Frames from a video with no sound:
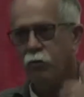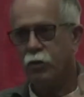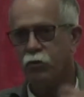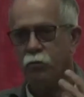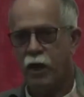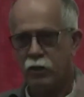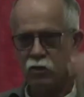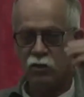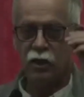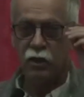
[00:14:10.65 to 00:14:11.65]
people back
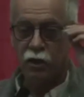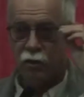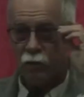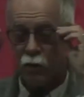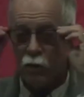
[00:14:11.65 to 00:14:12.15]
to dignity.